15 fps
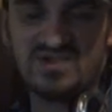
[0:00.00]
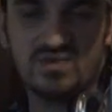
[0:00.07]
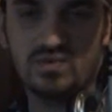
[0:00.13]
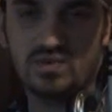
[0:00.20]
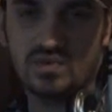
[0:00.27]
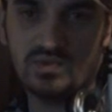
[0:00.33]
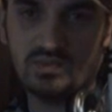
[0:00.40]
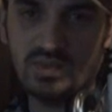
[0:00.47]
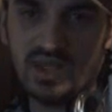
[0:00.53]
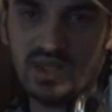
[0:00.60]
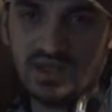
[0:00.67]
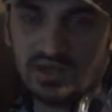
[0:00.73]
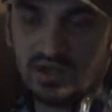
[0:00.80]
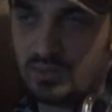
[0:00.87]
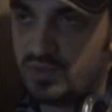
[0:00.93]
to the
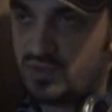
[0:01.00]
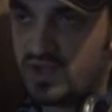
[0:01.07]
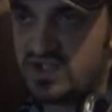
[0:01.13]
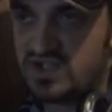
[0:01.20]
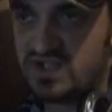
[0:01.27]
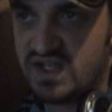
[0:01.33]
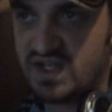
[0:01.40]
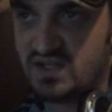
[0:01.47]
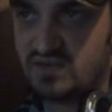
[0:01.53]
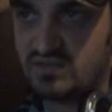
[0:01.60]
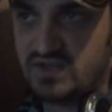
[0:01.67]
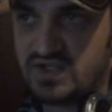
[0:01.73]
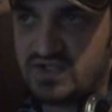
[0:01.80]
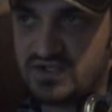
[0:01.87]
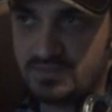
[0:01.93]
pit in Operation
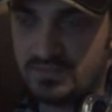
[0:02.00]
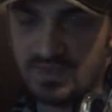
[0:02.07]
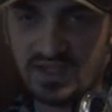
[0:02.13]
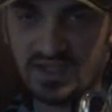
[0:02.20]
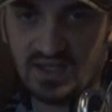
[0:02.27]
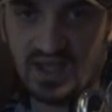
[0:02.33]
Anchorage,